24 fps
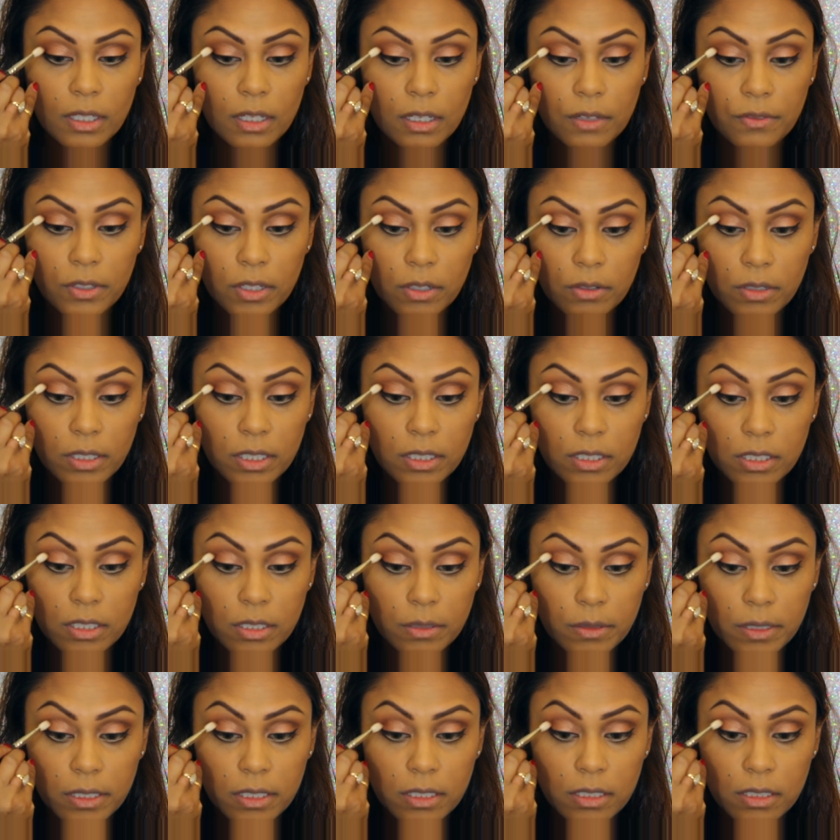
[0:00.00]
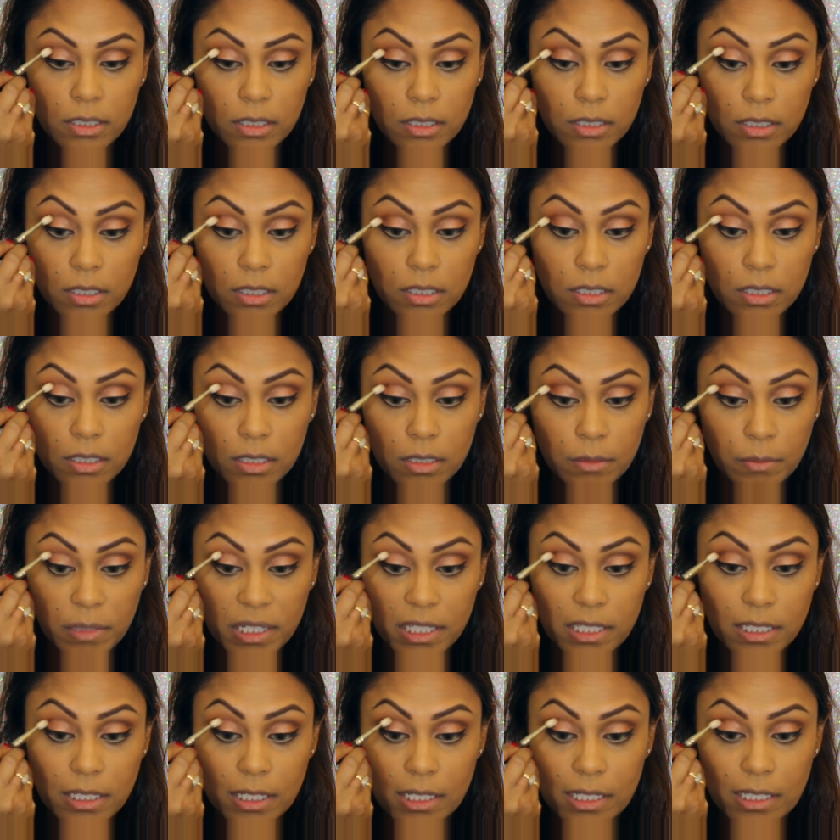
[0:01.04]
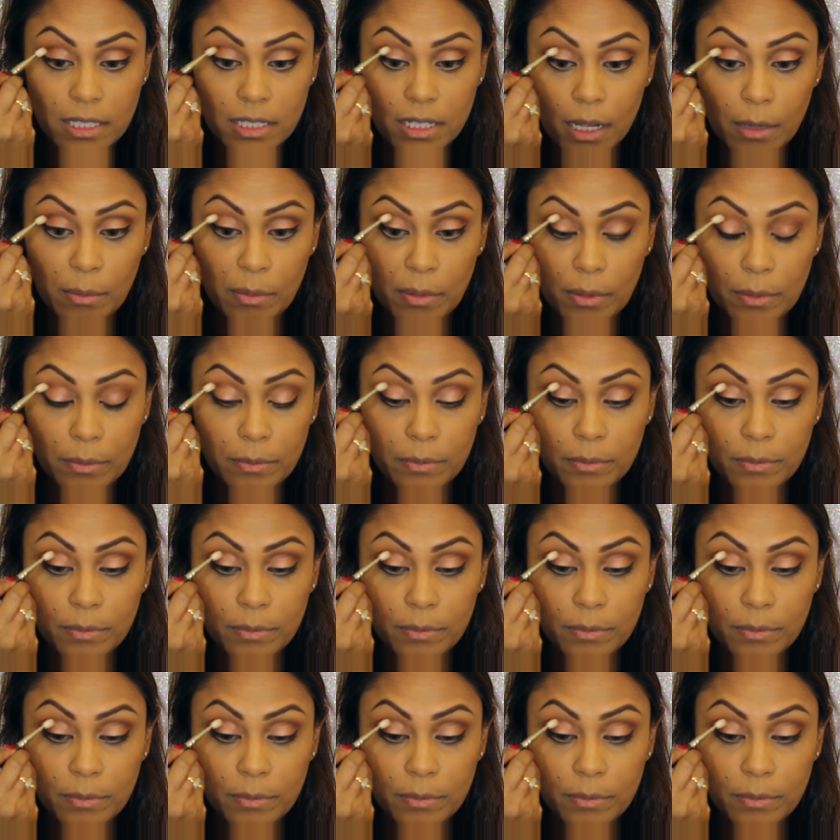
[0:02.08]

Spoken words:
if you don't need to do it, just miss this step.